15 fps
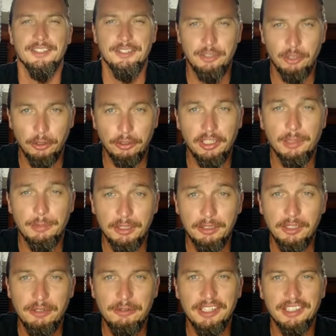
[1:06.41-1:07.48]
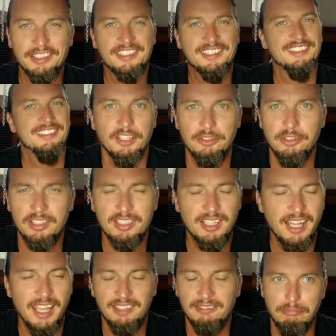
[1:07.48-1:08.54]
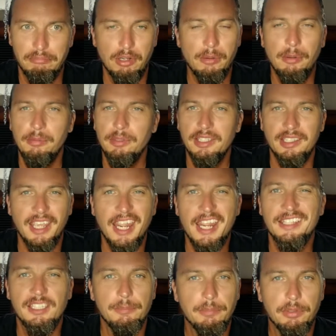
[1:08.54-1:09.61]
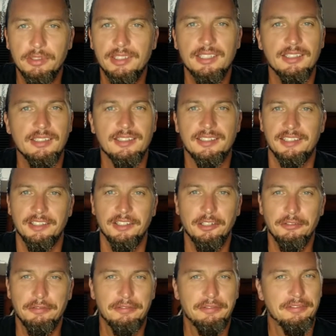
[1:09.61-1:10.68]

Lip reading: Talking about the lyrics, just like probably 80% of